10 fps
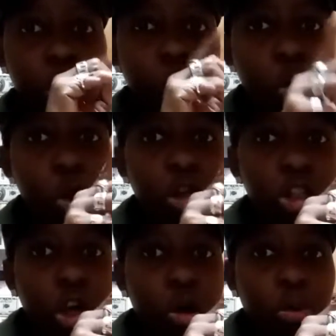
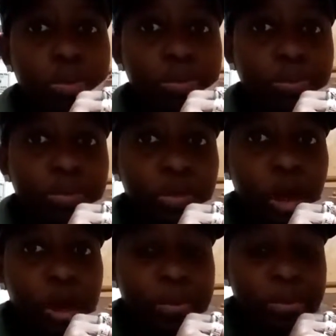Also,
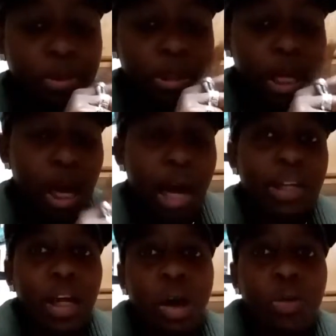I
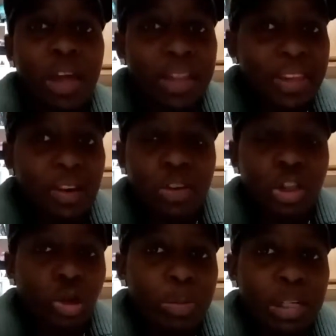know that there are
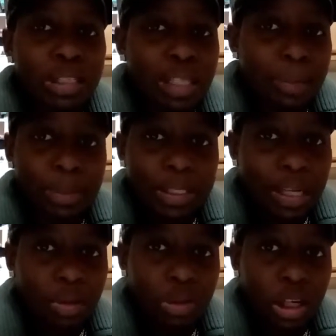so many skeptics
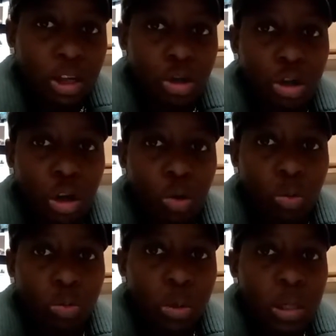out there.
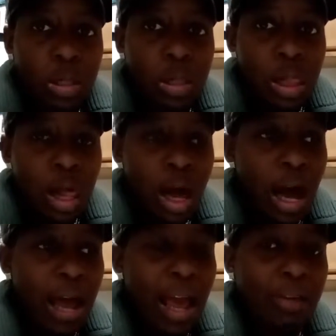
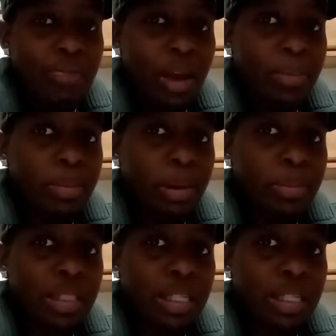I have family members,